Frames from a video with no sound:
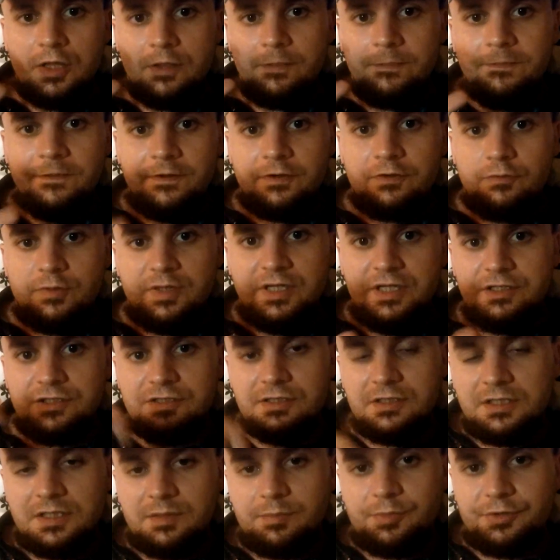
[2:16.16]
The Greens
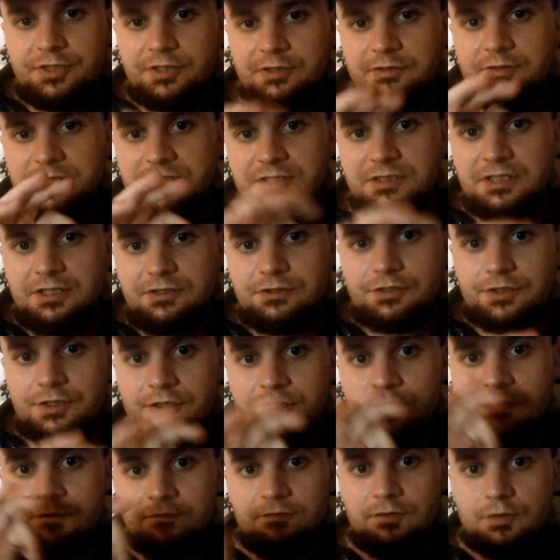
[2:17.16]
and the Libertarians need to
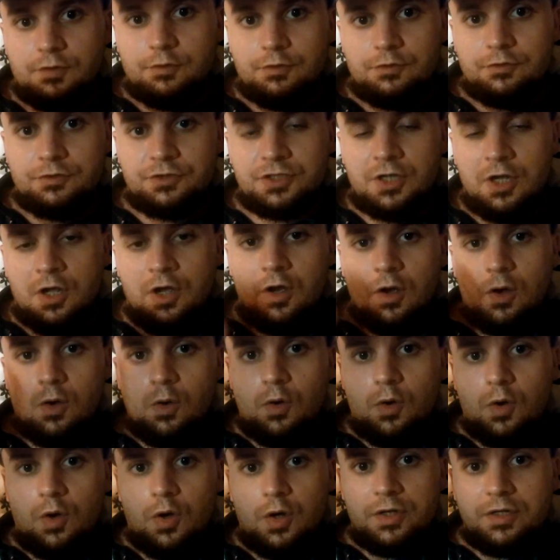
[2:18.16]
converge
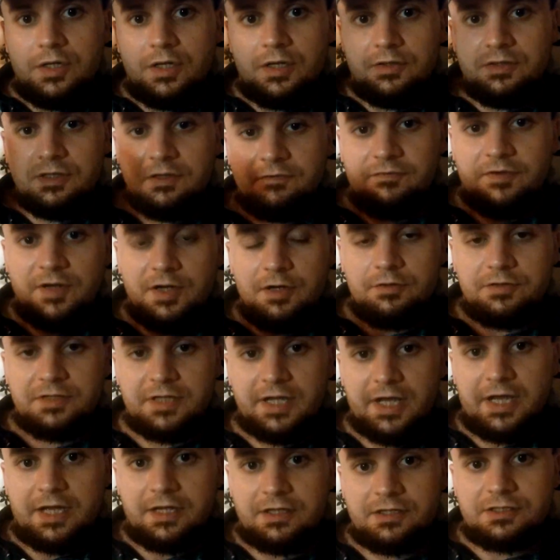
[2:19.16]
on the fair
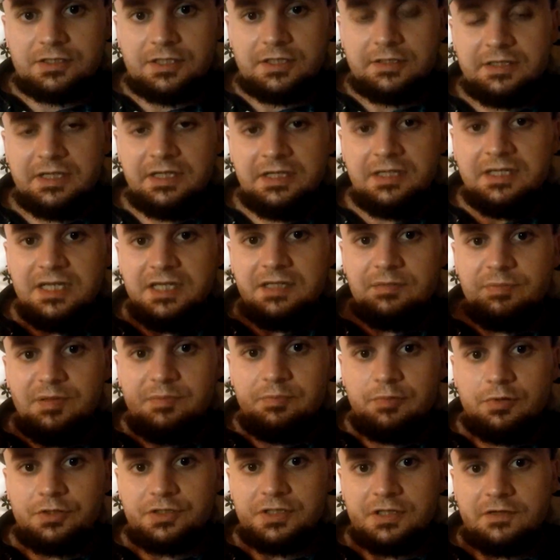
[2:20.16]
tax. They need to be
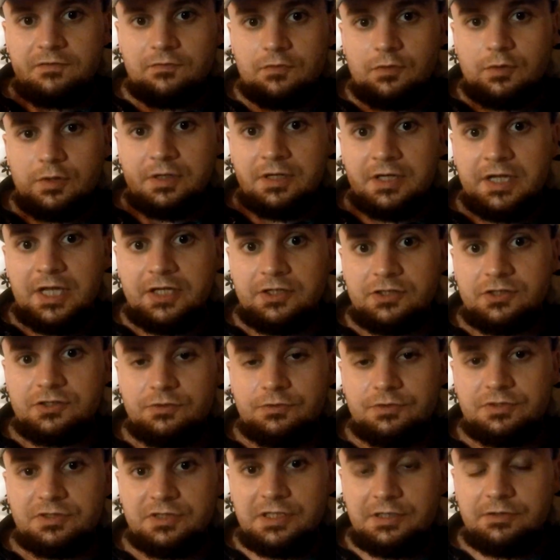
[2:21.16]
pushing for a
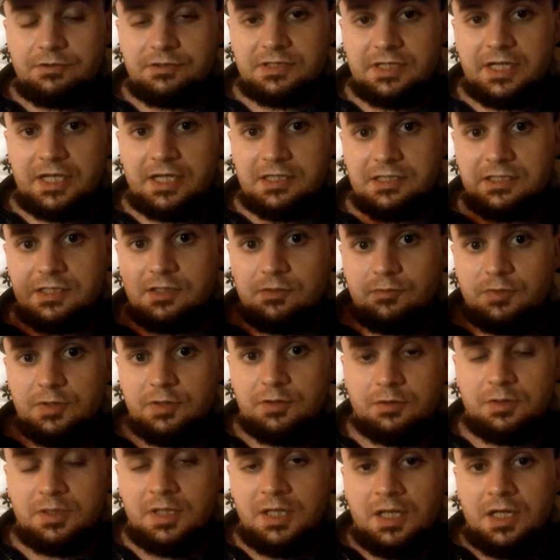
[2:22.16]
national sales tax that
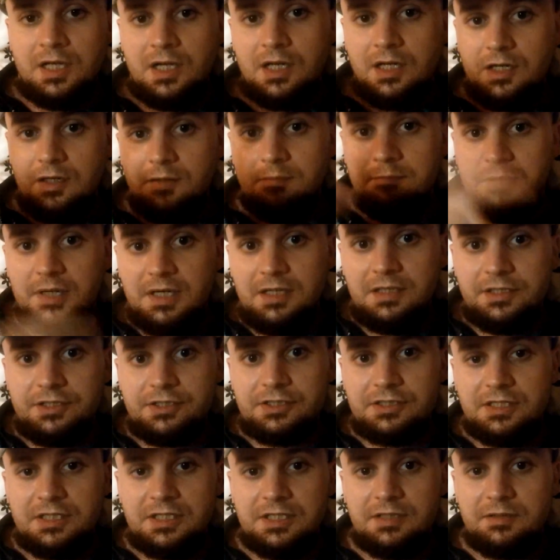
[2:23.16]
will
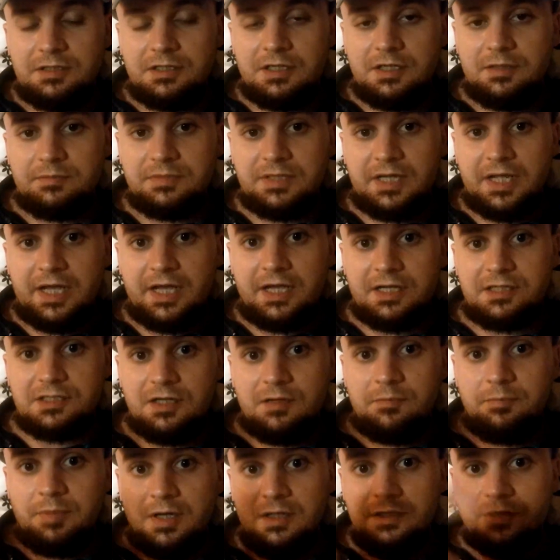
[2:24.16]
abolish the income tax,
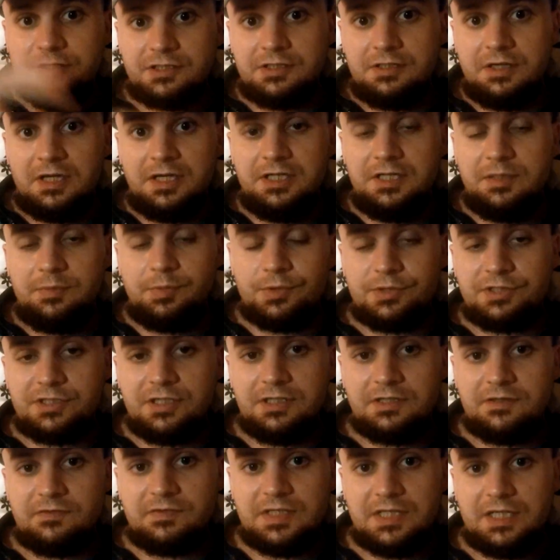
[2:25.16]
abolish
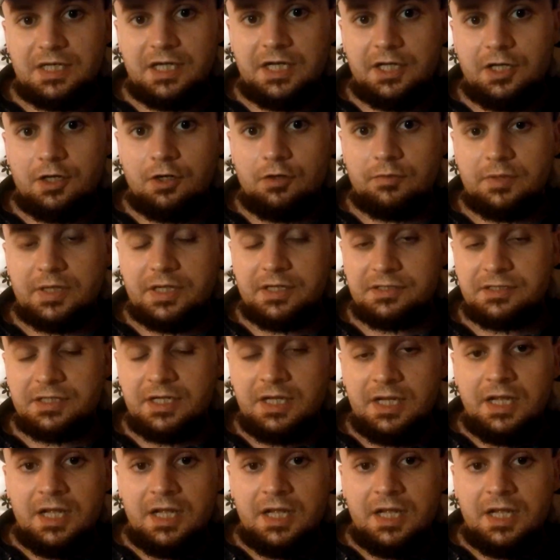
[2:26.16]
90% of the IRS,